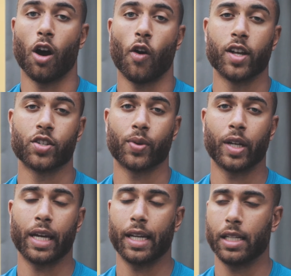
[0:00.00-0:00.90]
All right, so we're
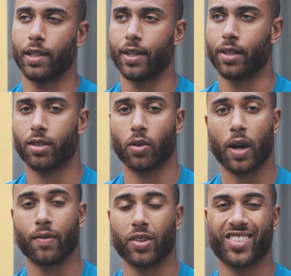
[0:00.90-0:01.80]
gonna get into this. So
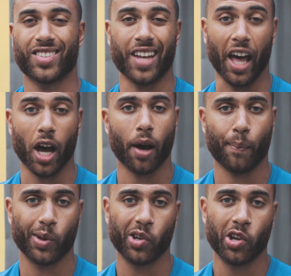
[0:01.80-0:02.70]
either sit up
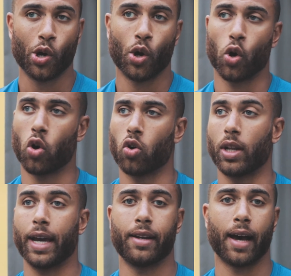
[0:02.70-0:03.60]
or
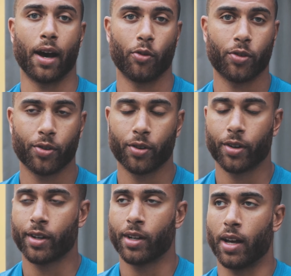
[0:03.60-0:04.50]
lay down.
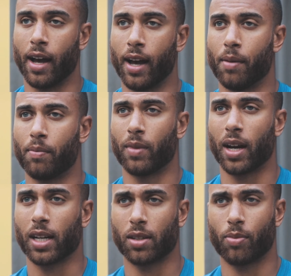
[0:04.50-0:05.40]
Um,
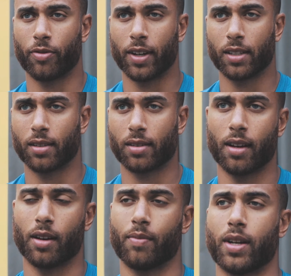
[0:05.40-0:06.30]
I actually prefer to
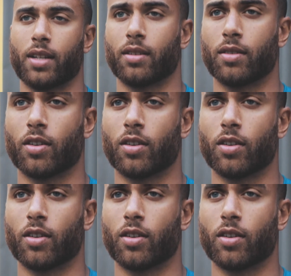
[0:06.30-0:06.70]
sit up nice and